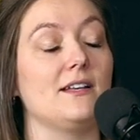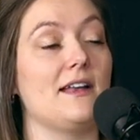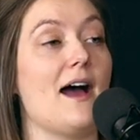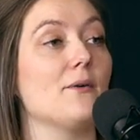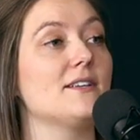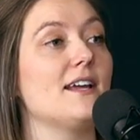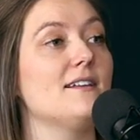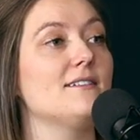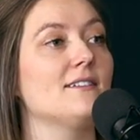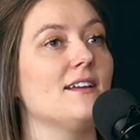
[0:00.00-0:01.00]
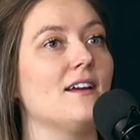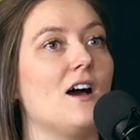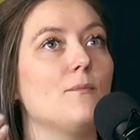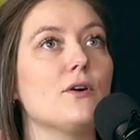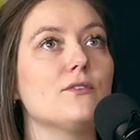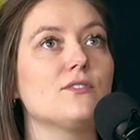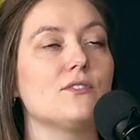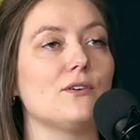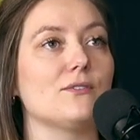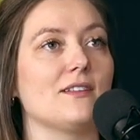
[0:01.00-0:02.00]
nowadays approach
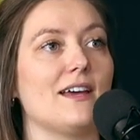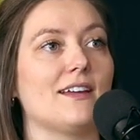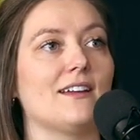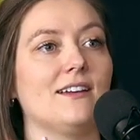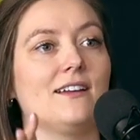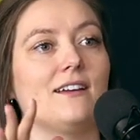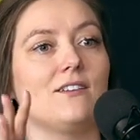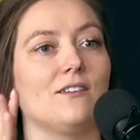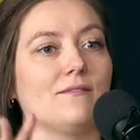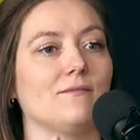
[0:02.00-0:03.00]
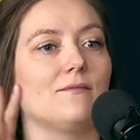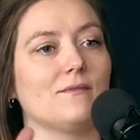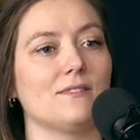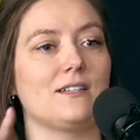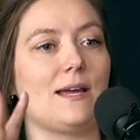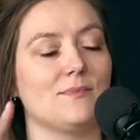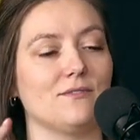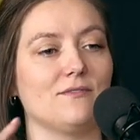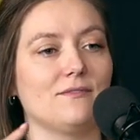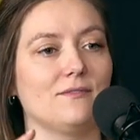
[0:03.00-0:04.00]
those like types
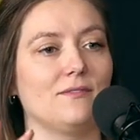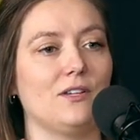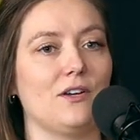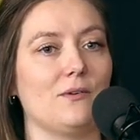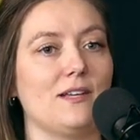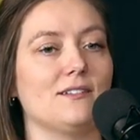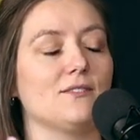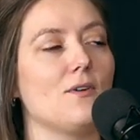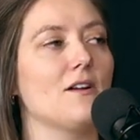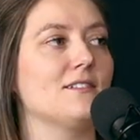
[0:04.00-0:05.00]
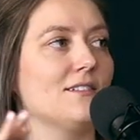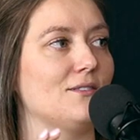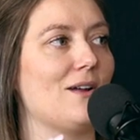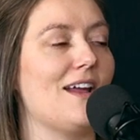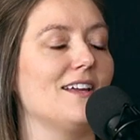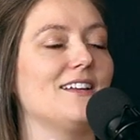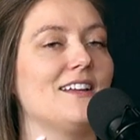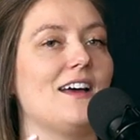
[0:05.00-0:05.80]
of, is this wrong? Is this right?